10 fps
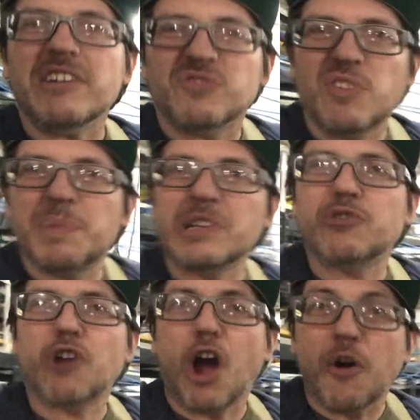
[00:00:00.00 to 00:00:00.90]
as we've been
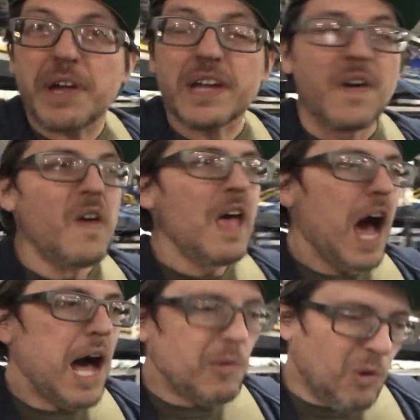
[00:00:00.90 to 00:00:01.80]
growing.
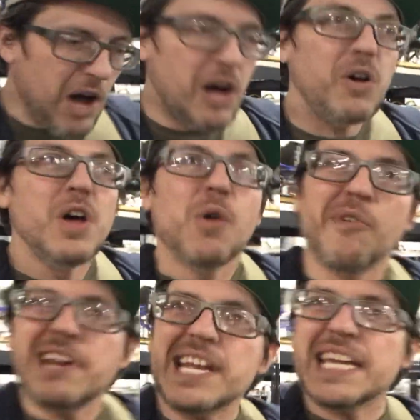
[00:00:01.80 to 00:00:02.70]
Well, we
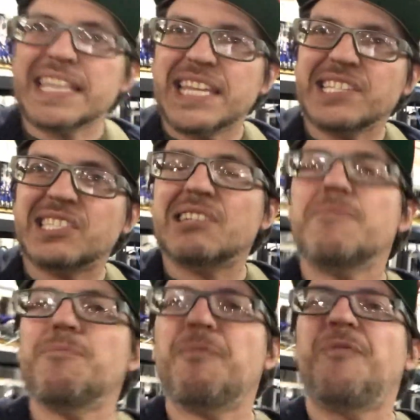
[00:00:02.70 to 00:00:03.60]
need to get this
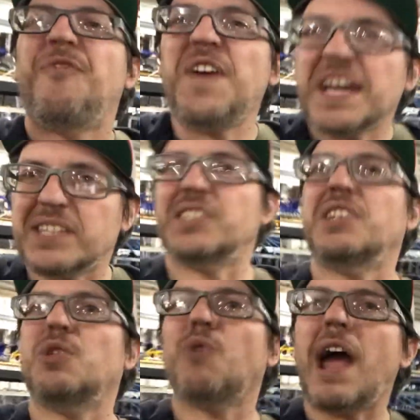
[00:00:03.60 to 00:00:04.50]
fixed
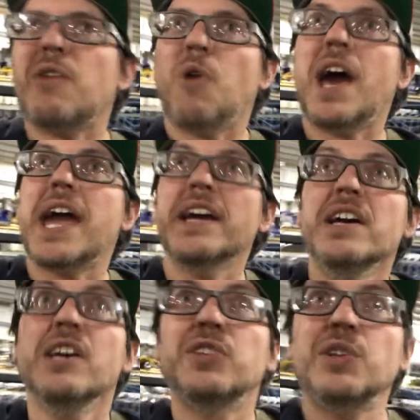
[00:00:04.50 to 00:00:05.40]
the right way
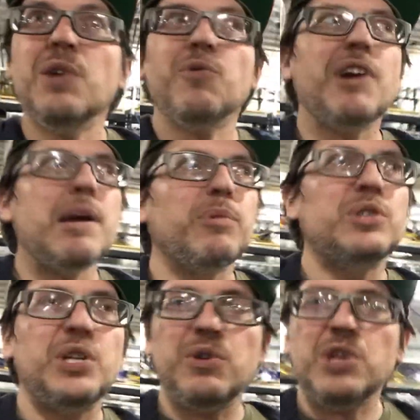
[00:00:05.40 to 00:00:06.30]
so that we're able
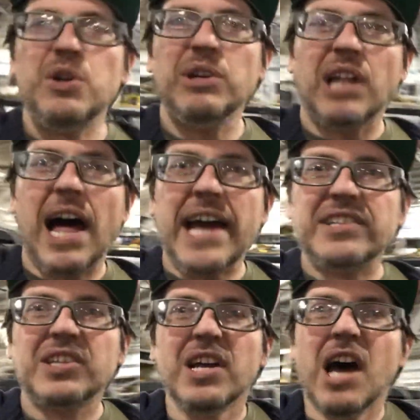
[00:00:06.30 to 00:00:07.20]
to
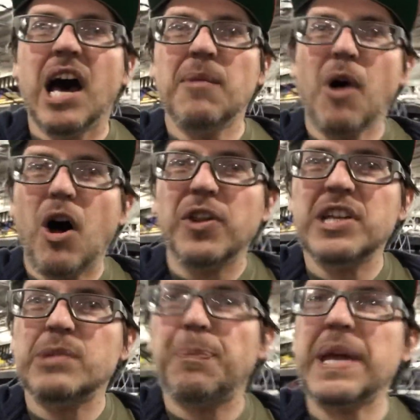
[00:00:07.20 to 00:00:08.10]
utilize all
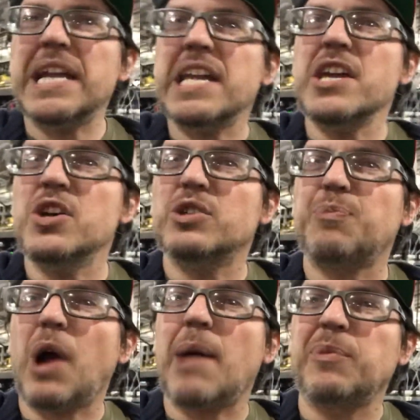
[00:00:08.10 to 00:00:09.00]
these PDUs
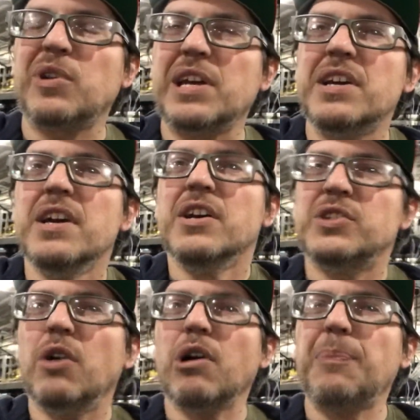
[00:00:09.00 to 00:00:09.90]
properly.
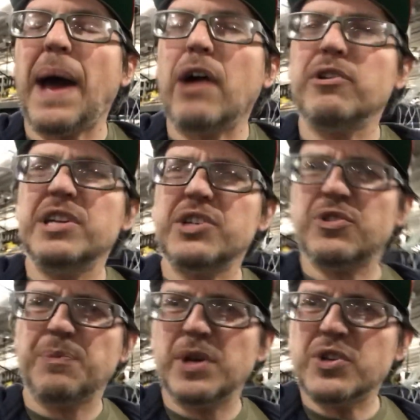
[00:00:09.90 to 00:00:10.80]
So our power
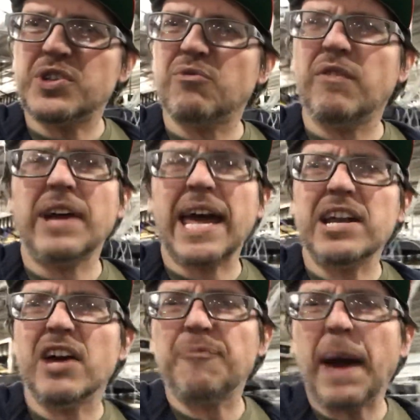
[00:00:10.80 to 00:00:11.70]
distribution, we've got
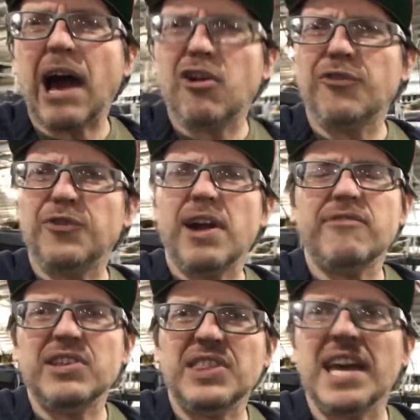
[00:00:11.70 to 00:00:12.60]
enough power for
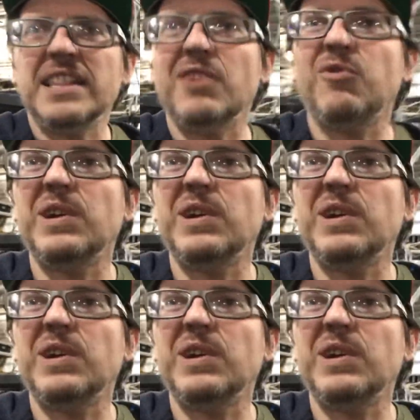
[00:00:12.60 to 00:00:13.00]
everything that